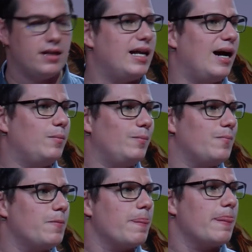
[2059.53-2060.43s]
Now,
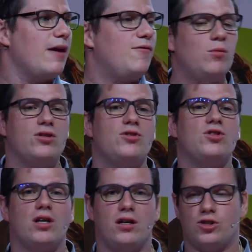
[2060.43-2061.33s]
if you want to
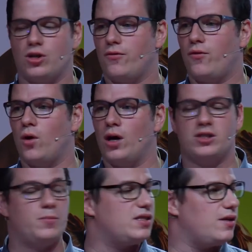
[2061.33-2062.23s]
search for a
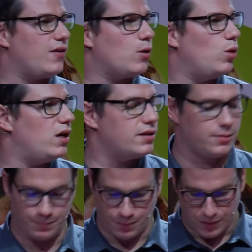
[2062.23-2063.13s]
specific word,
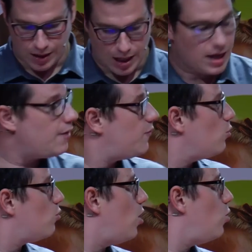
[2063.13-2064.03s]
if
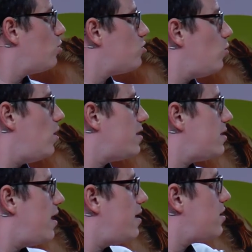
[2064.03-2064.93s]
you go to where it
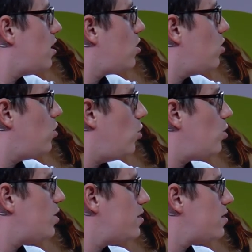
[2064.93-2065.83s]
says
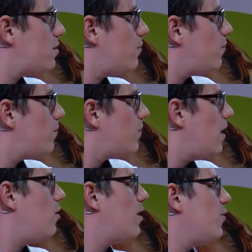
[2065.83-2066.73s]
concordance,
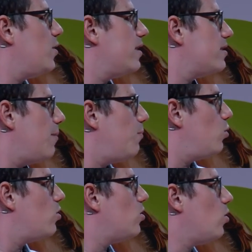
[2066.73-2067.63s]
I'll give you an example,
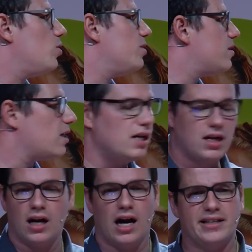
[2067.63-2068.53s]
concordance.
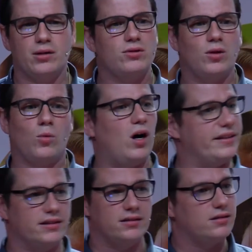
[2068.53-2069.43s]
I don't know why.